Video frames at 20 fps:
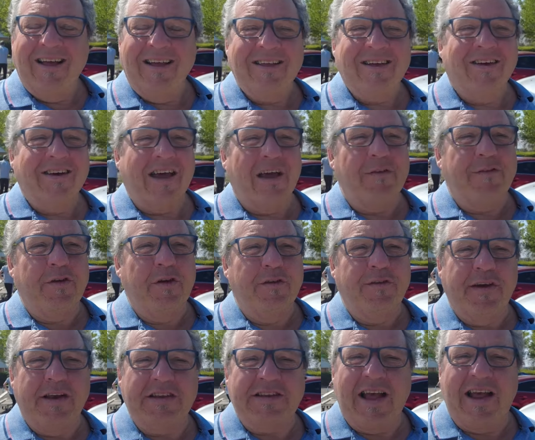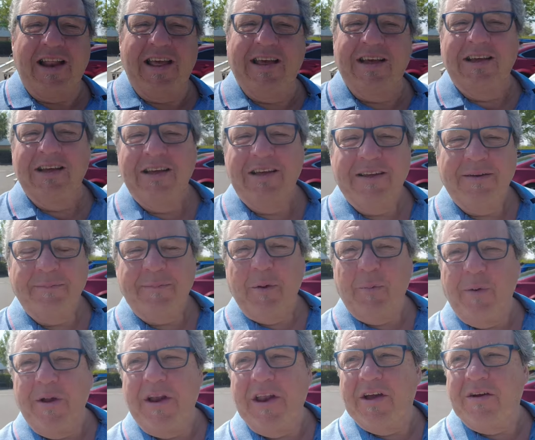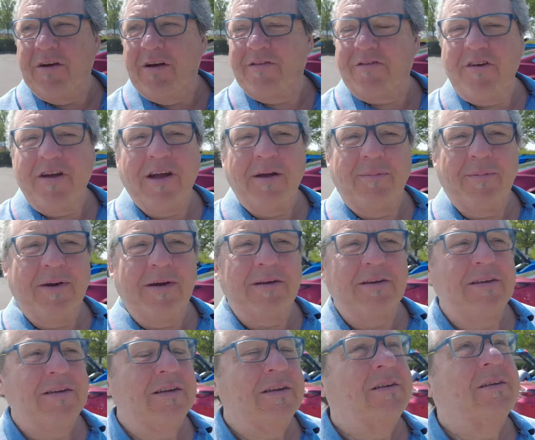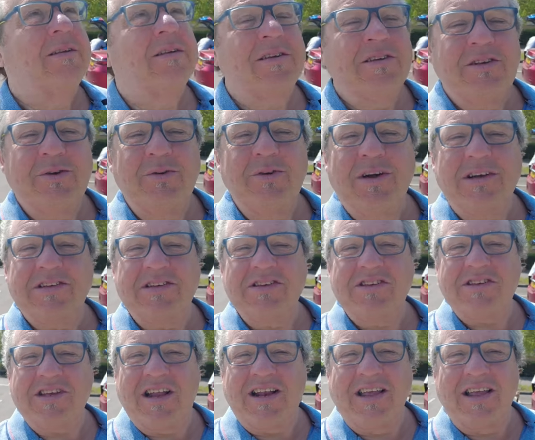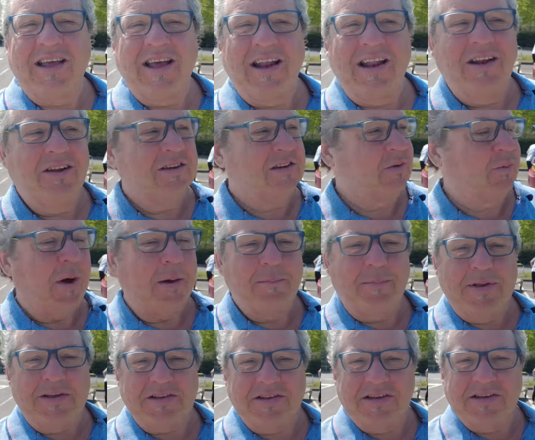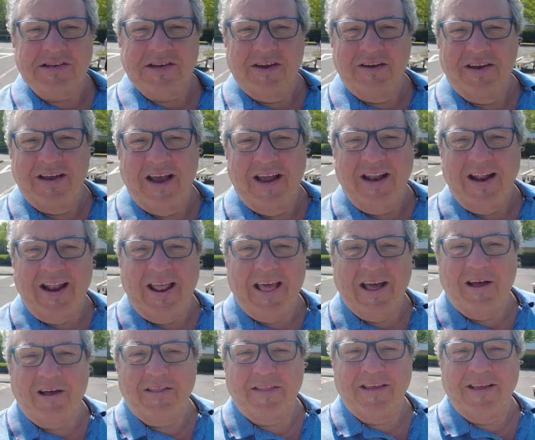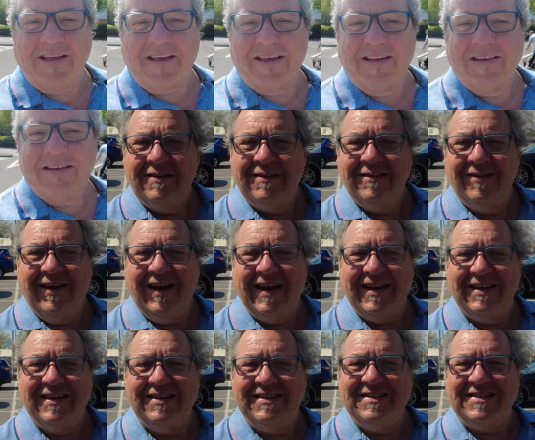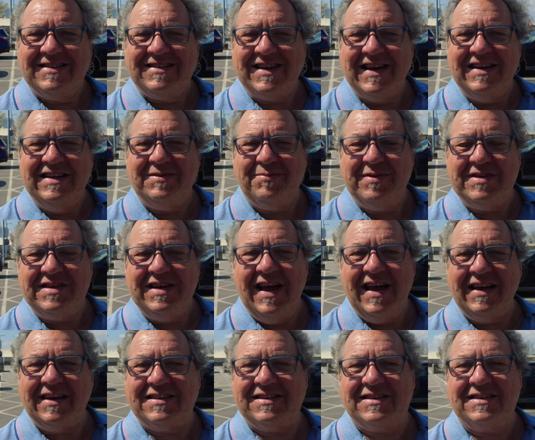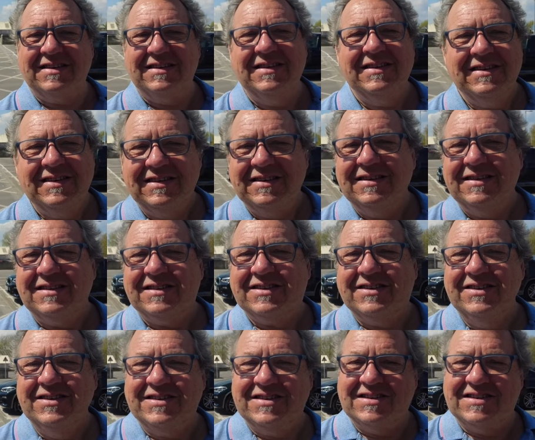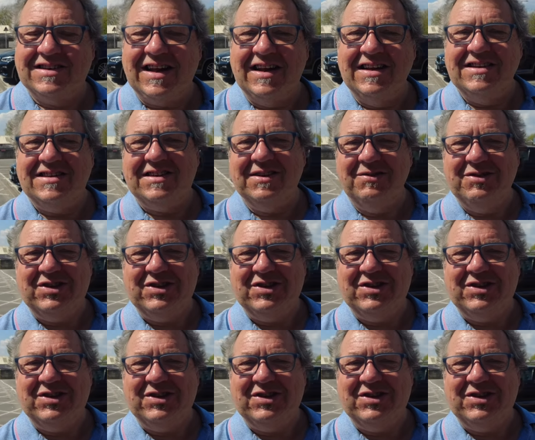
got to get a few things down here. A bit windier over here, but Still nice and sunny, and it looks quite busy, so in and out, I think. Right, Sainsbury's next. It's good, the sun is still